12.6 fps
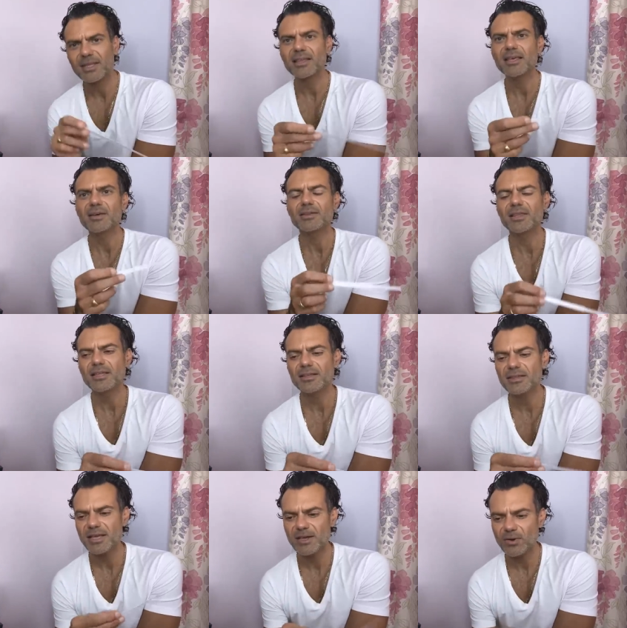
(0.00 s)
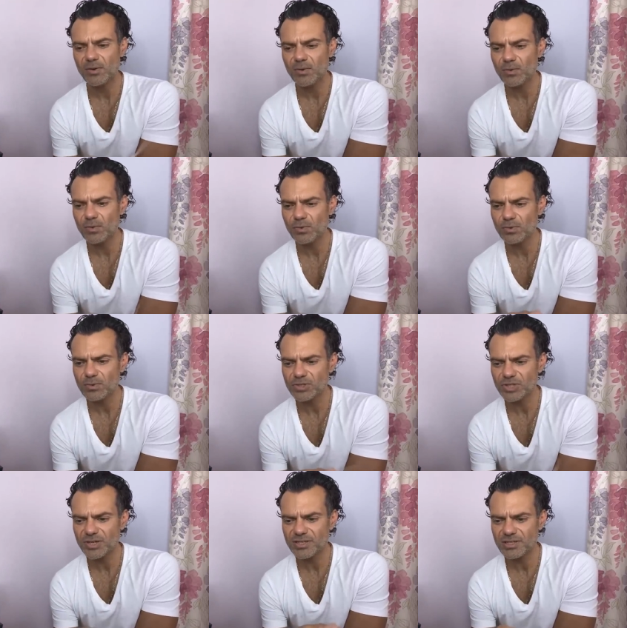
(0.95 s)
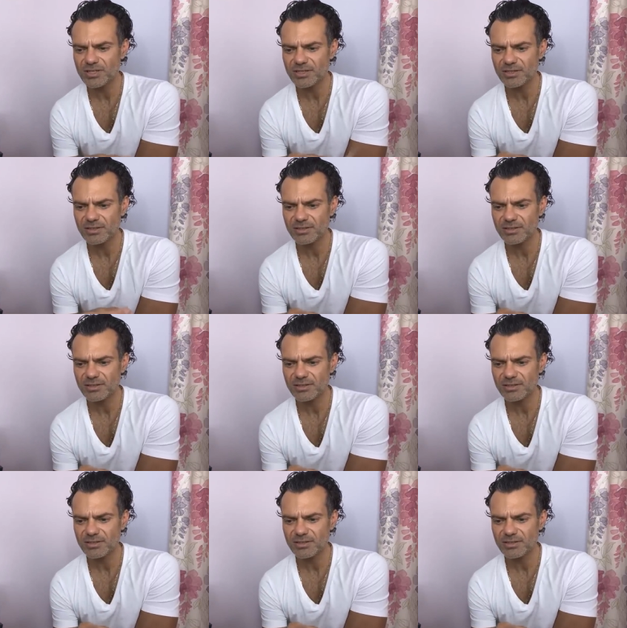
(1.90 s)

They, they, they all just